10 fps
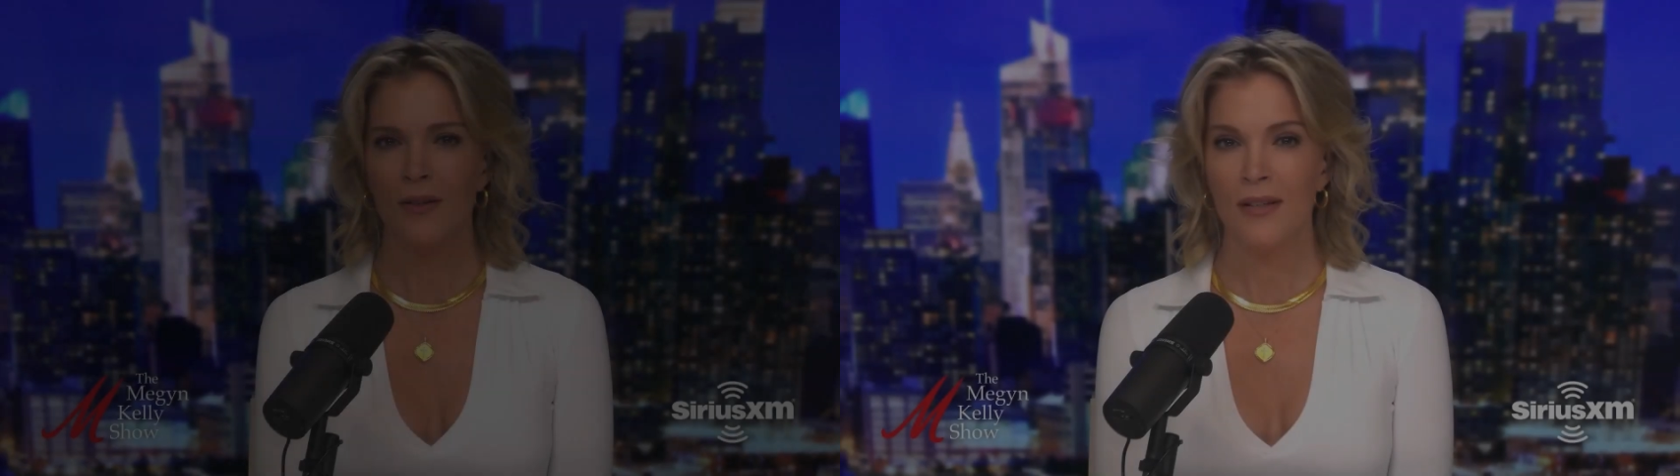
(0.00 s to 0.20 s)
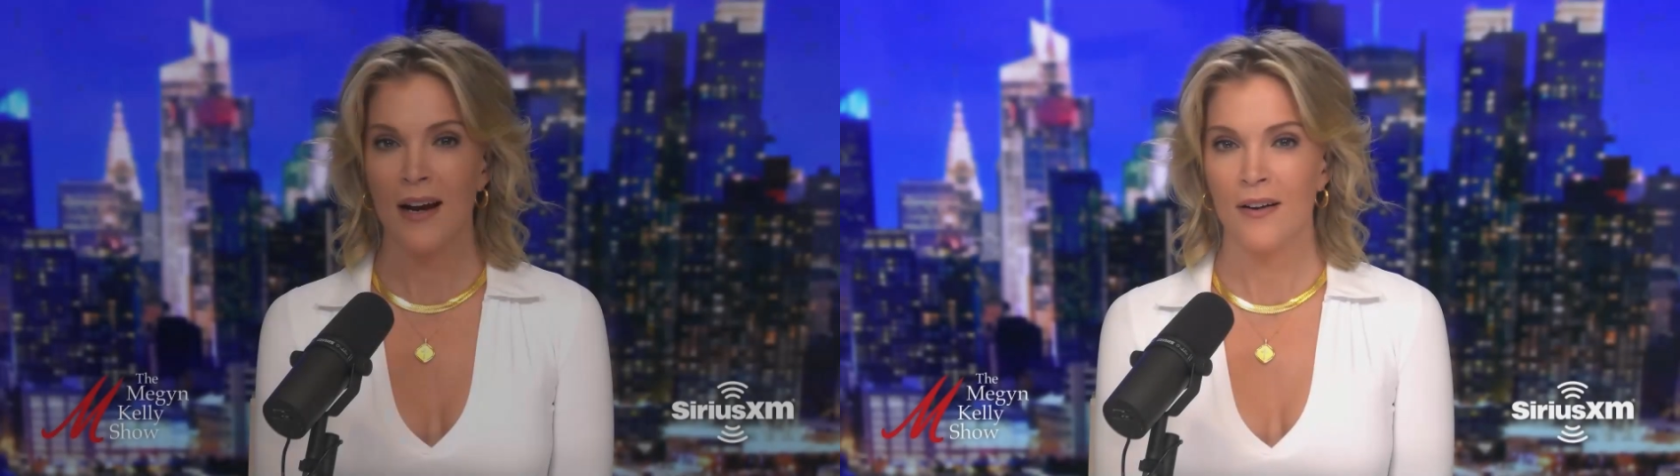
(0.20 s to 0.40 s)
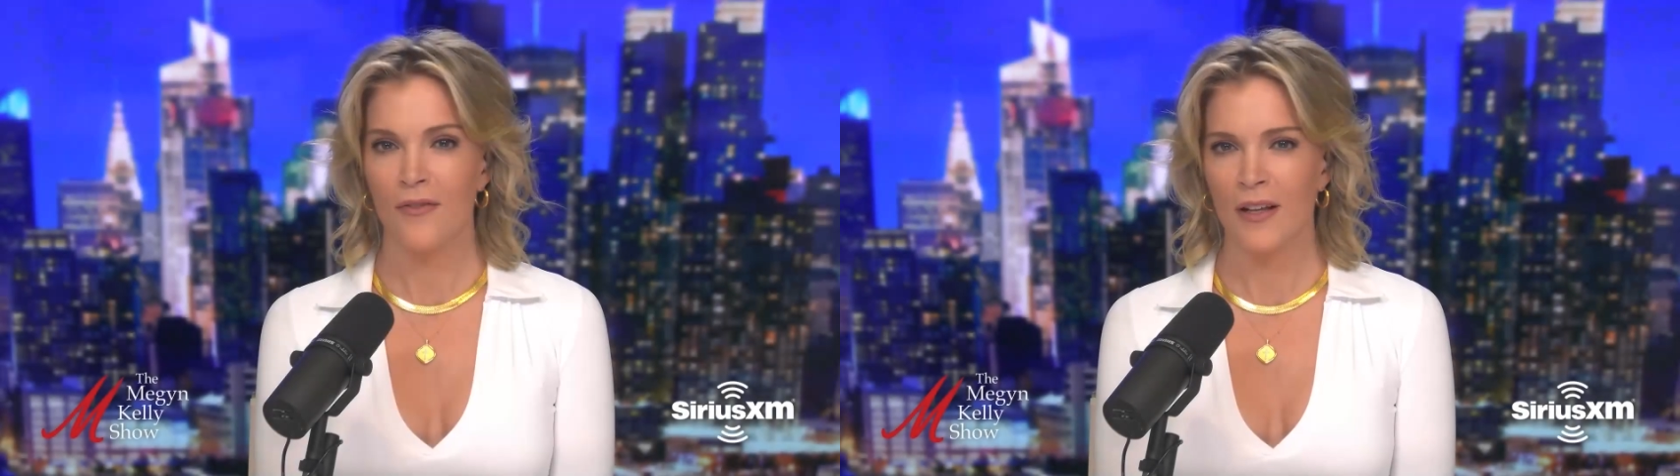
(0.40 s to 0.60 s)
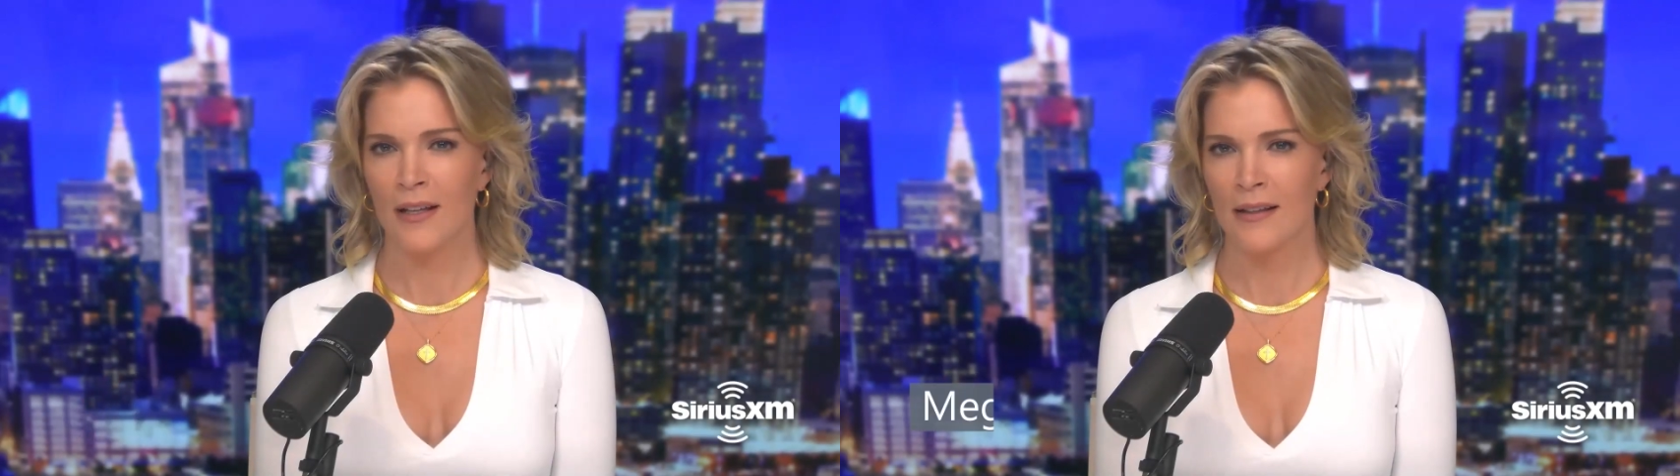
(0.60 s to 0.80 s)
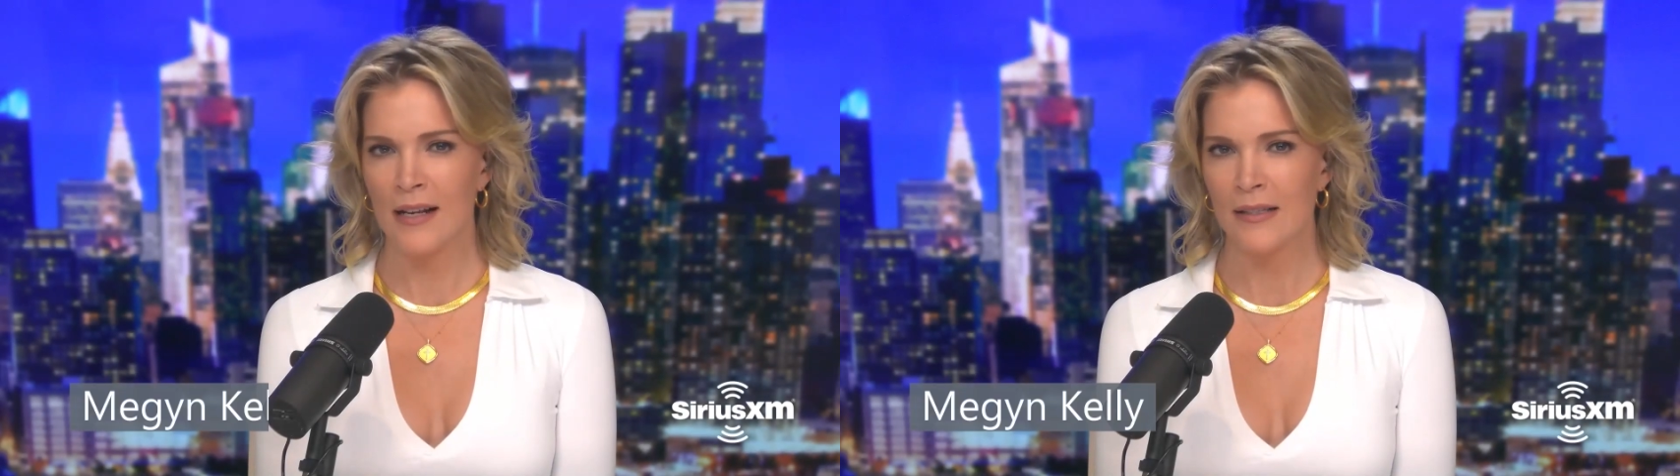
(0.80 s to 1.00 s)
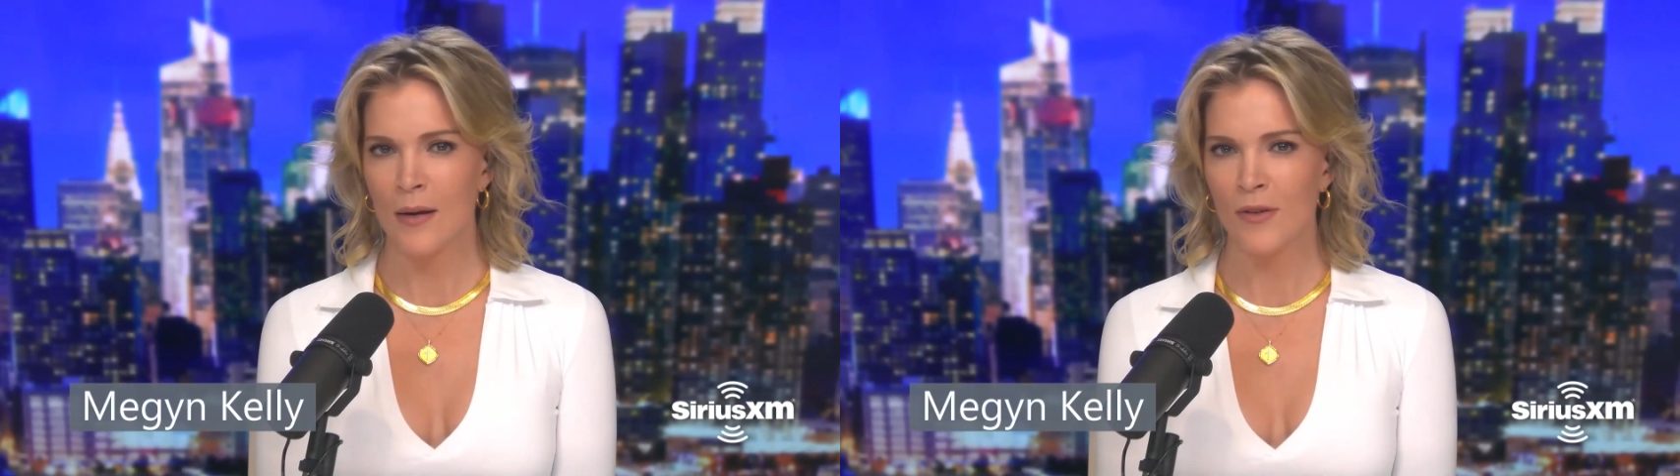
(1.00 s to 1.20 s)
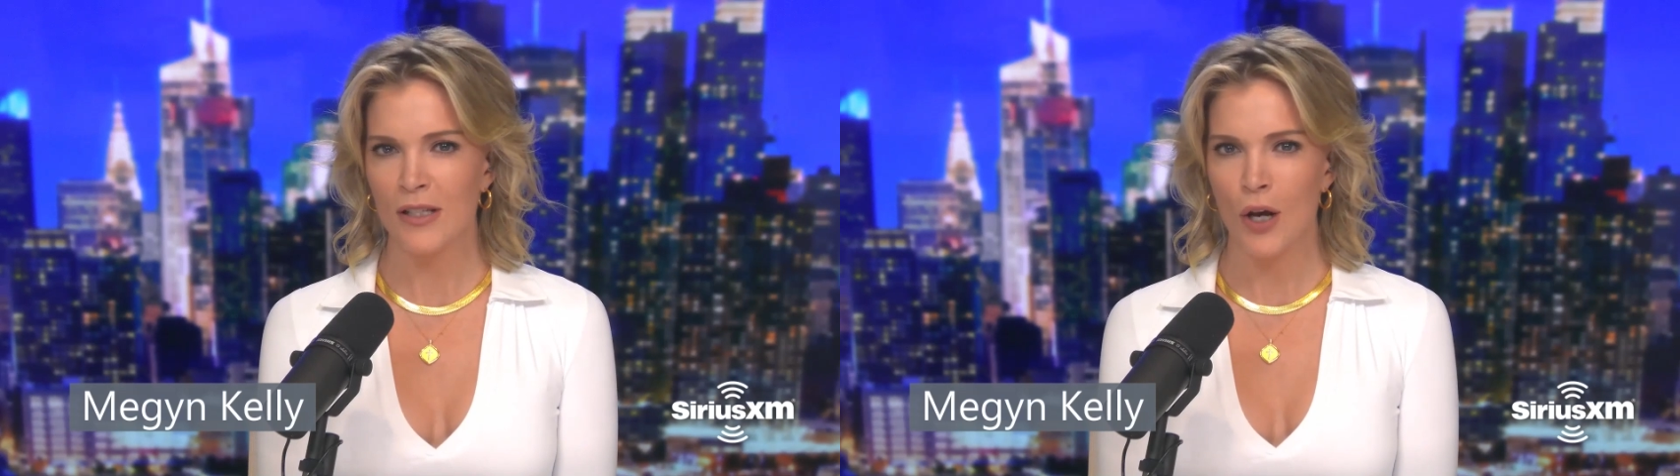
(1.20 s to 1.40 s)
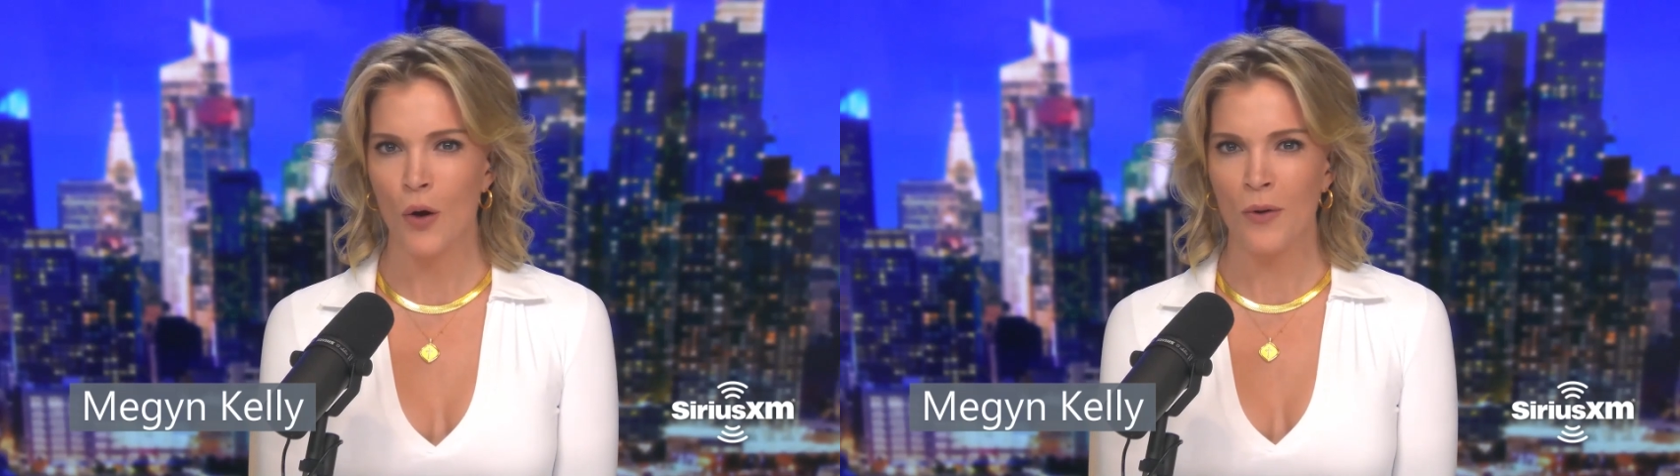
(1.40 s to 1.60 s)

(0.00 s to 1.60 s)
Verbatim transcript: Are you tired of feeling like someone's